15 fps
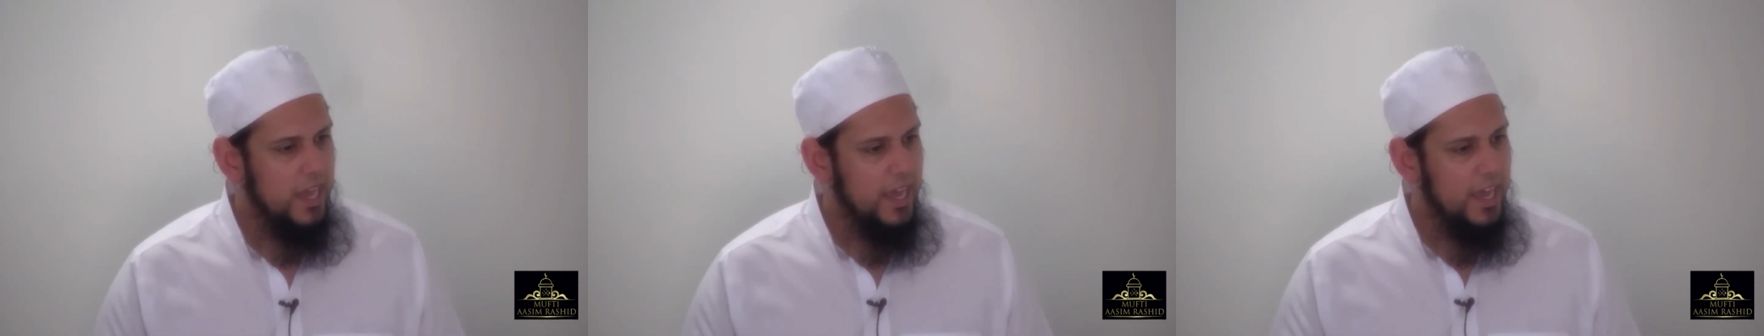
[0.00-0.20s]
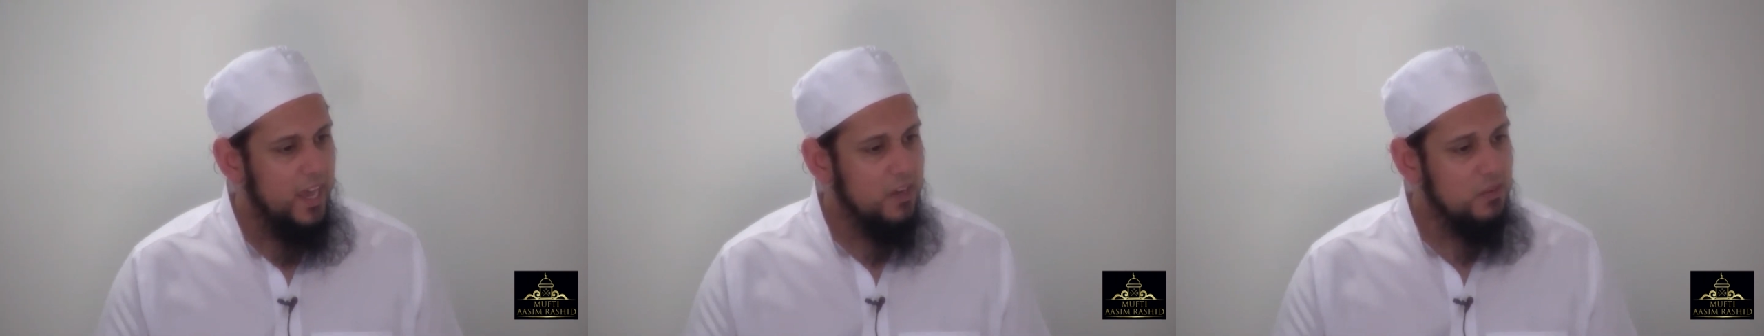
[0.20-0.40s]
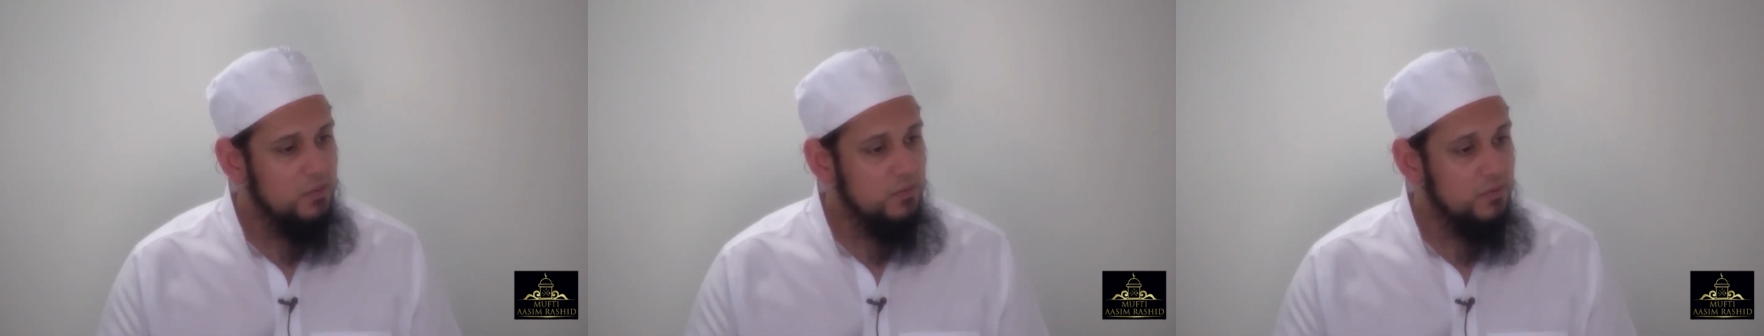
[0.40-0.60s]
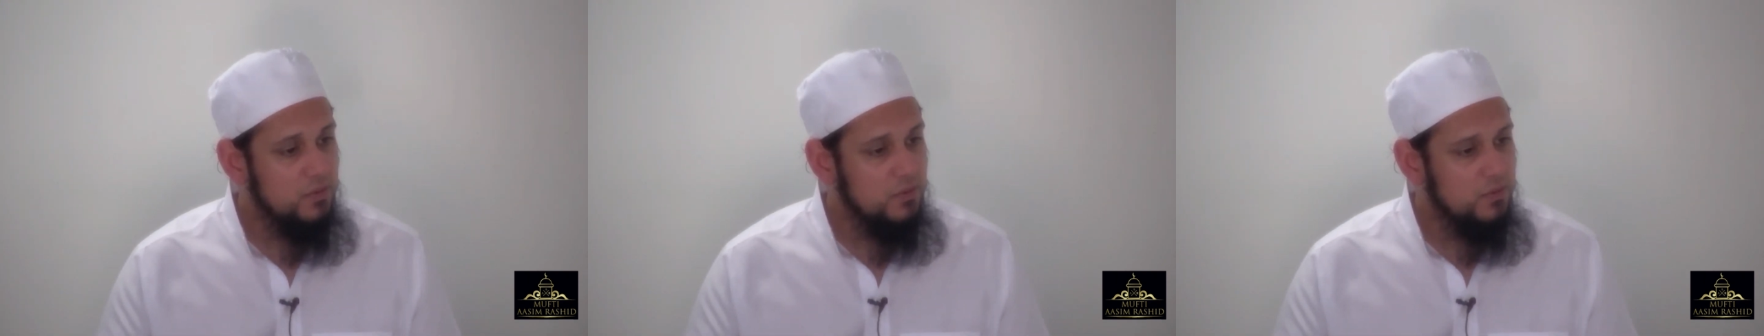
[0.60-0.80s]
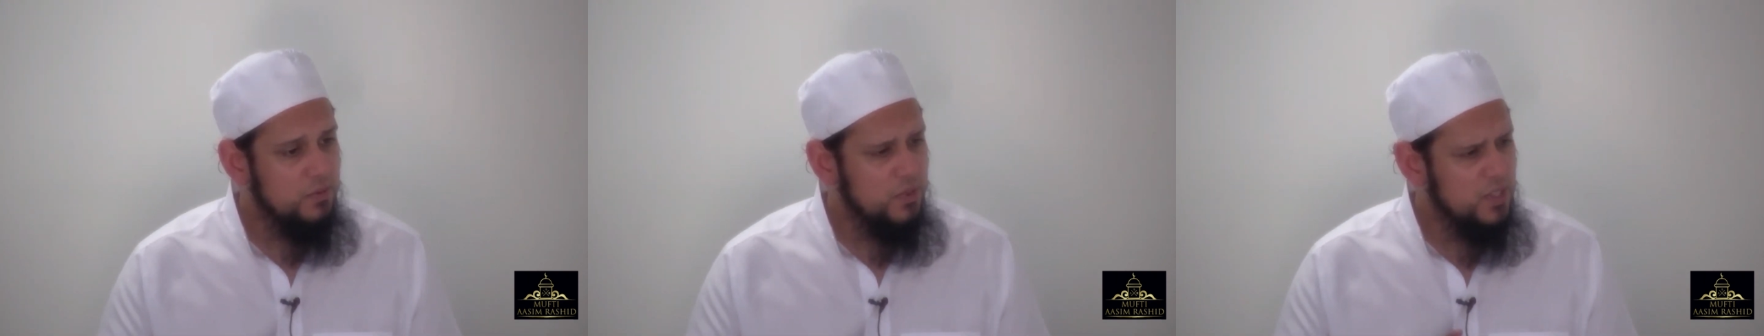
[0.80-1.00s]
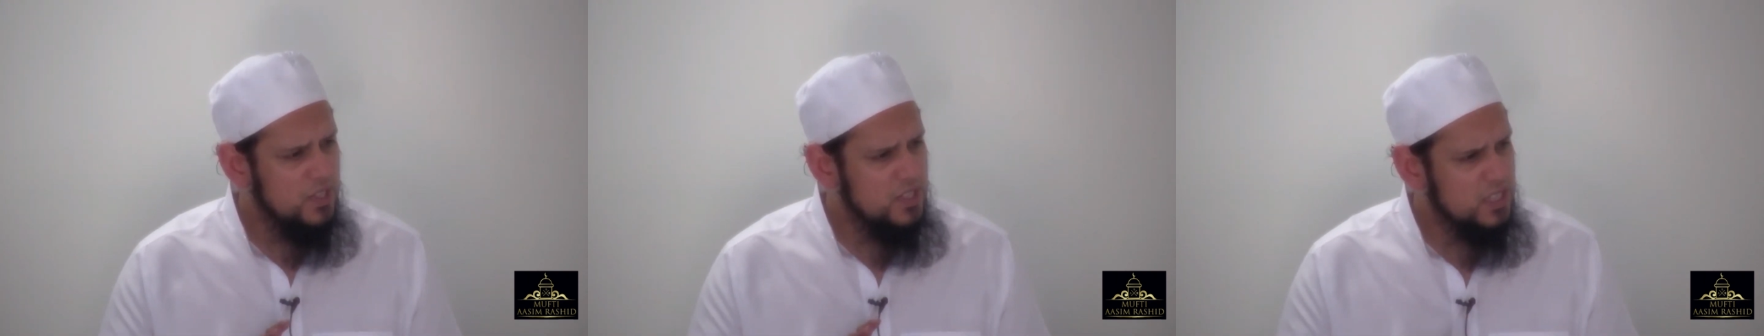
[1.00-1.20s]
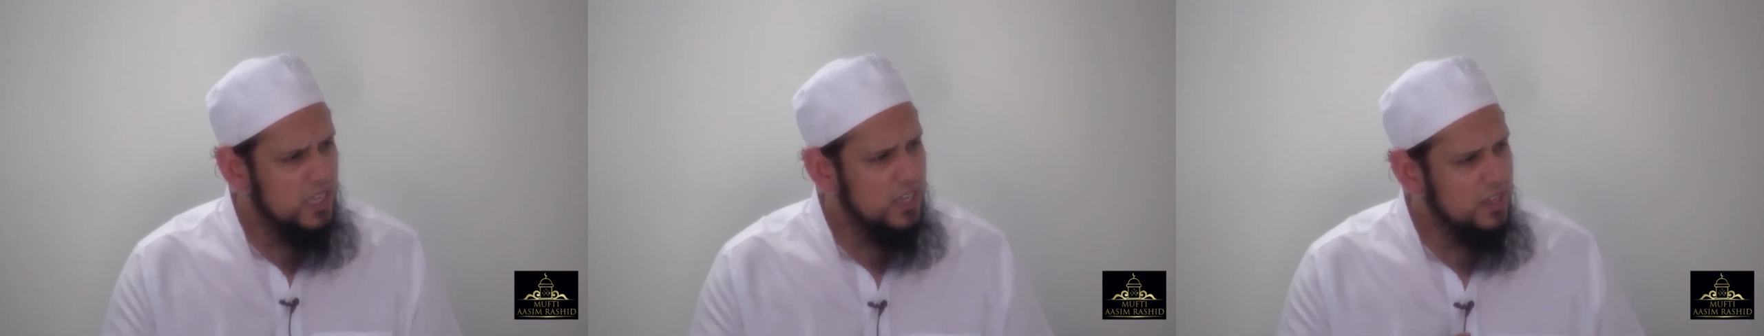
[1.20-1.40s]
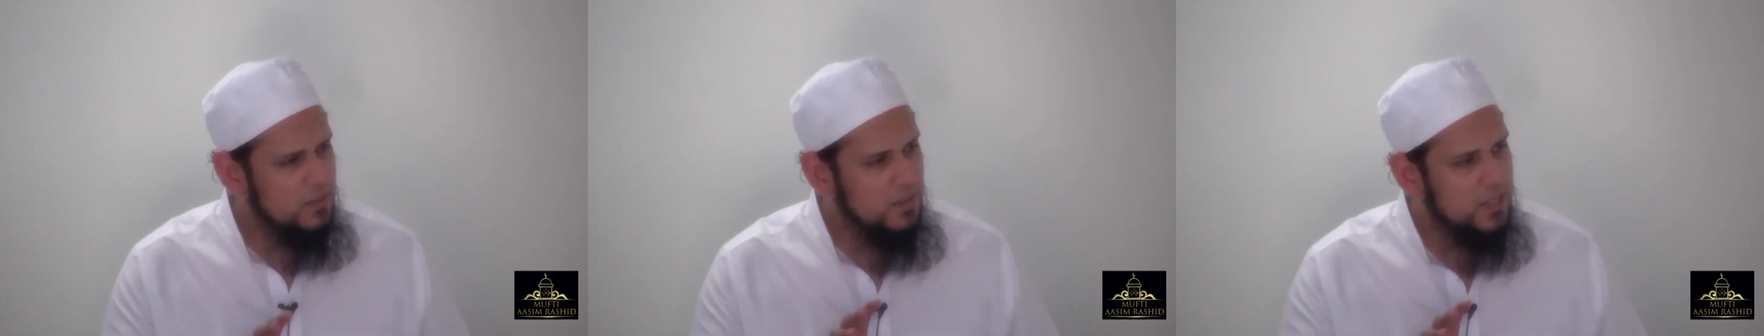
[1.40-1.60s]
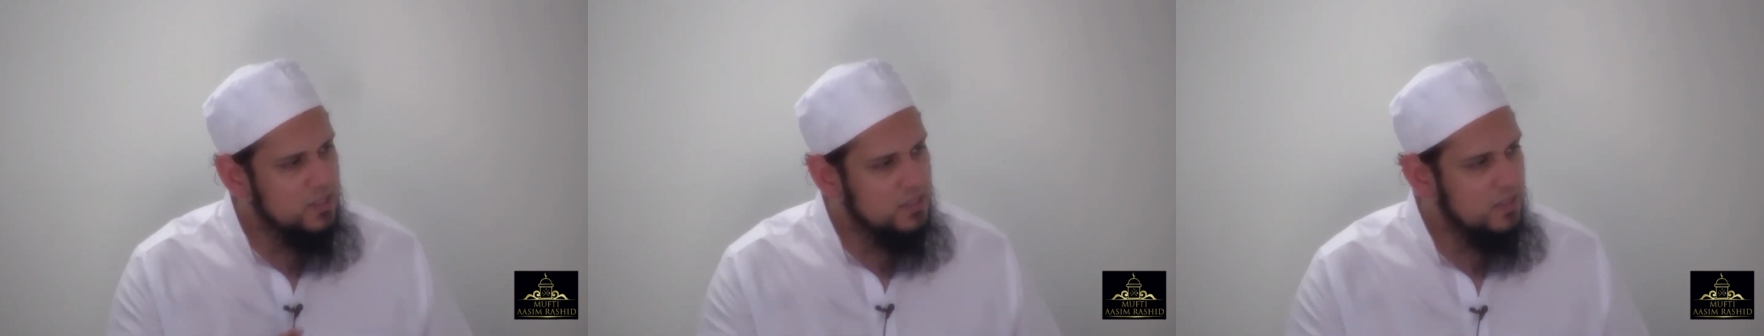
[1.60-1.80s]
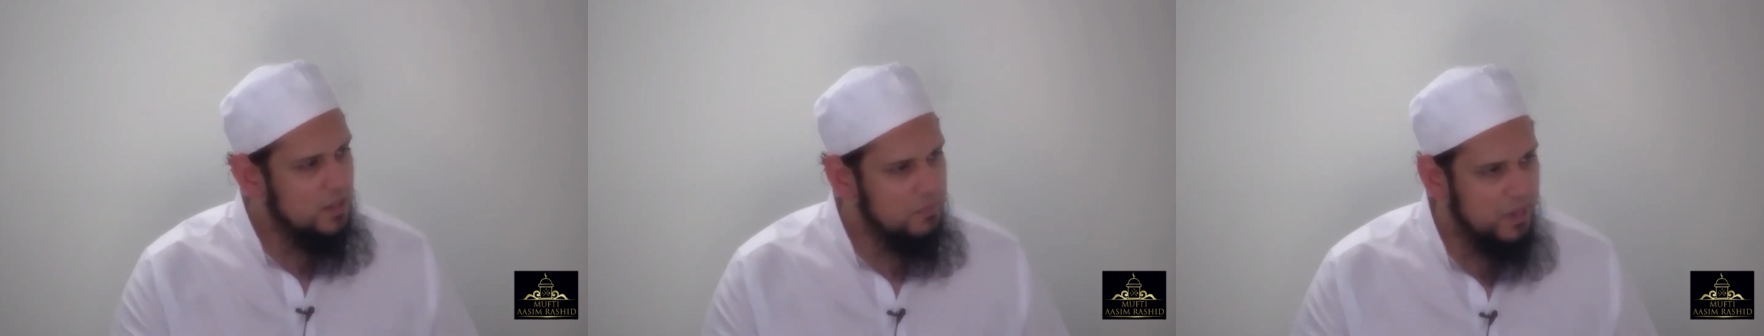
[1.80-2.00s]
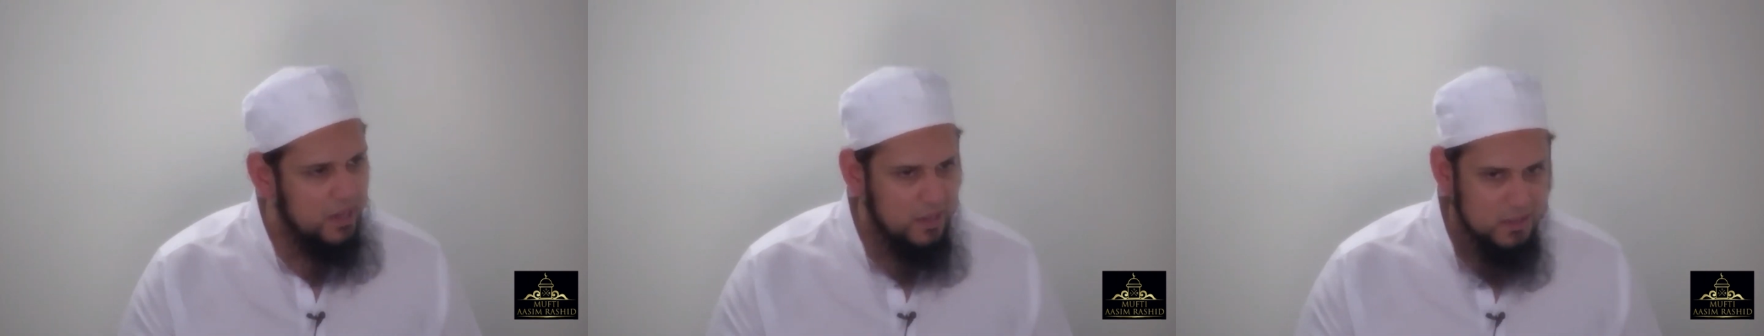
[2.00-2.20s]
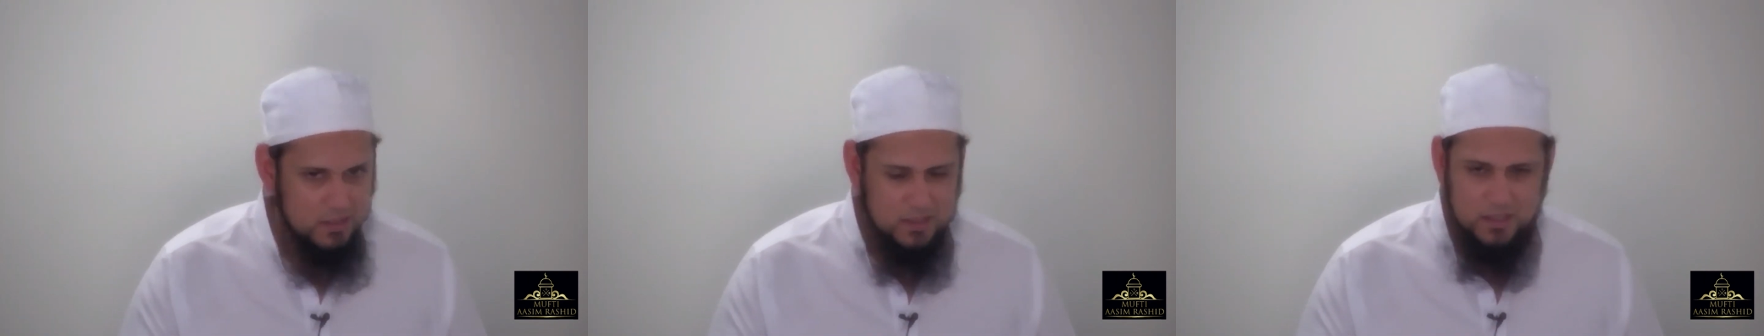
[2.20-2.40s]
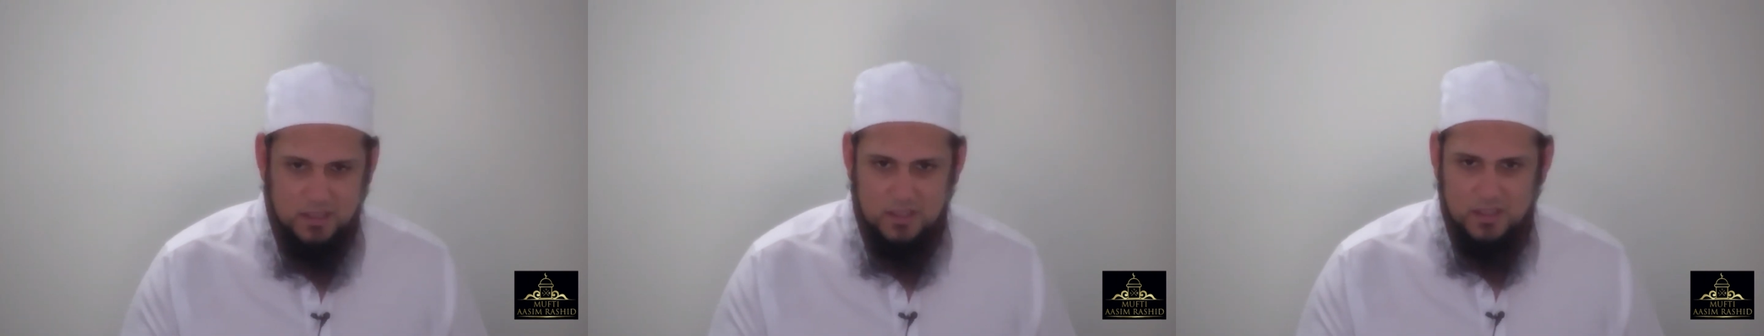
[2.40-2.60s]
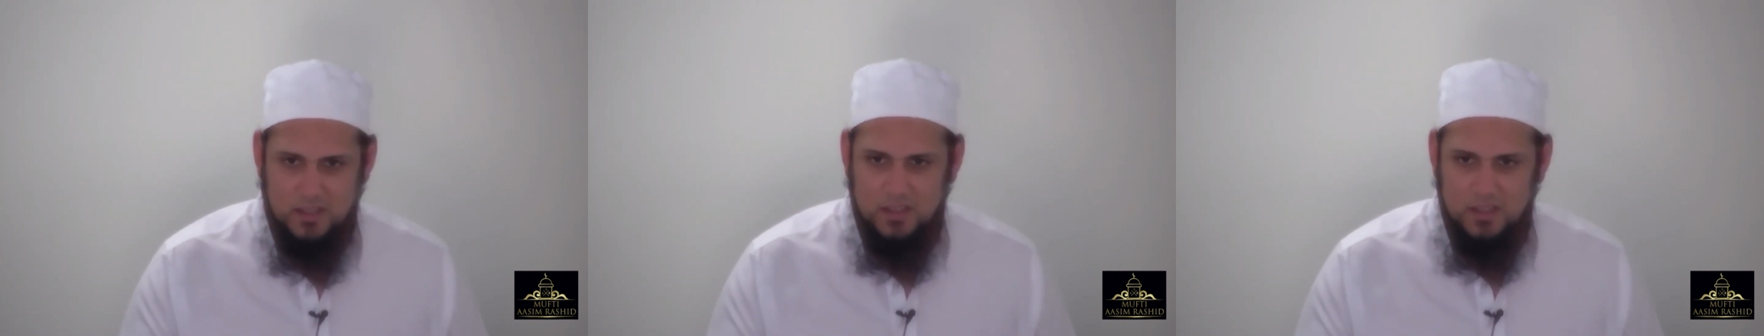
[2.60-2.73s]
And for the sake of His command,